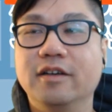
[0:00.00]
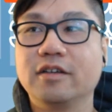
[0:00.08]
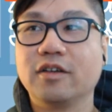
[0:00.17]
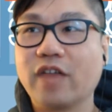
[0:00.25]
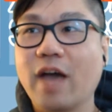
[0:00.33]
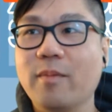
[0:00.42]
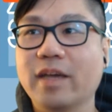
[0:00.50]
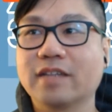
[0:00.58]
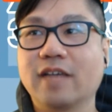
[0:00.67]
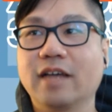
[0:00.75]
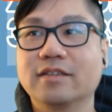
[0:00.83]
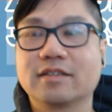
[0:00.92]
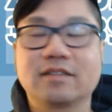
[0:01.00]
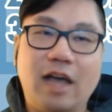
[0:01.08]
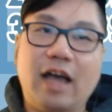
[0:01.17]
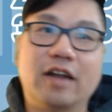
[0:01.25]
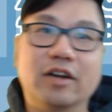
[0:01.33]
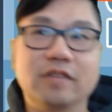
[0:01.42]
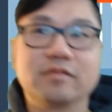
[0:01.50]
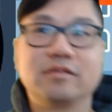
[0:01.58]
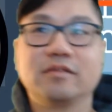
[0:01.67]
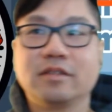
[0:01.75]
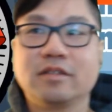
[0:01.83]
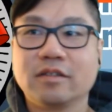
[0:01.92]
If that makes sense. I don't know.
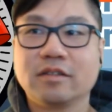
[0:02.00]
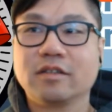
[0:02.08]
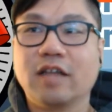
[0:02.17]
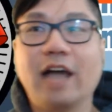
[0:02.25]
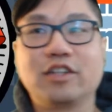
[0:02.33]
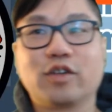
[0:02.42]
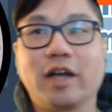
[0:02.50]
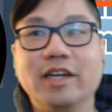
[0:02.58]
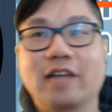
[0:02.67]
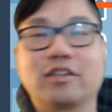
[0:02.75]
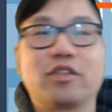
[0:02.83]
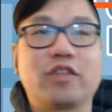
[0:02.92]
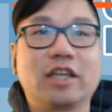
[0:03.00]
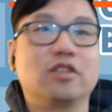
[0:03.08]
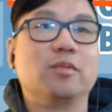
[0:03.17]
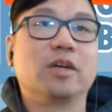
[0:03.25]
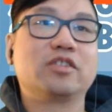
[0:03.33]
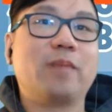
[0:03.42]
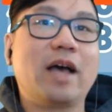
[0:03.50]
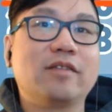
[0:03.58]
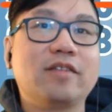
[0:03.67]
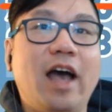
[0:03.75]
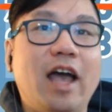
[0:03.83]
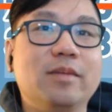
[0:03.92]
I try not to think too much about
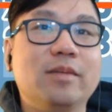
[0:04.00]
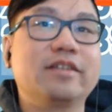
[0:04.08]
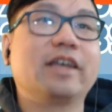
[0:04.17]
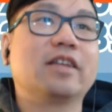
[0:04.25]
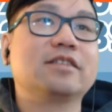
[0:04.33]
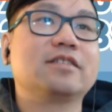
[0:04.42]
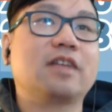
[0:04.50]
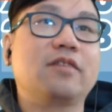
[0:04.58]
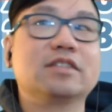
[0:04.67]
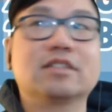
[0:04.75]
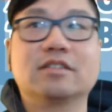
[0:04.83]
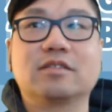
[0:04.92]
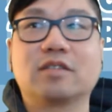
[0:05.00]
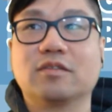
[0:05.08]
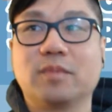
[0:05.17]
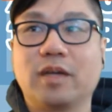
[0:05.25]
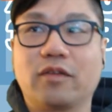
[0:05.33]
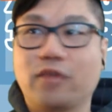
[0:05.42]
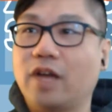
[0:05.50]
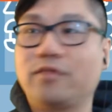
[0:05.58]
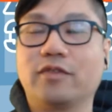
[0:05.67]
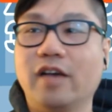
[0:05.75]
time and daylight savings. It gives me a frightful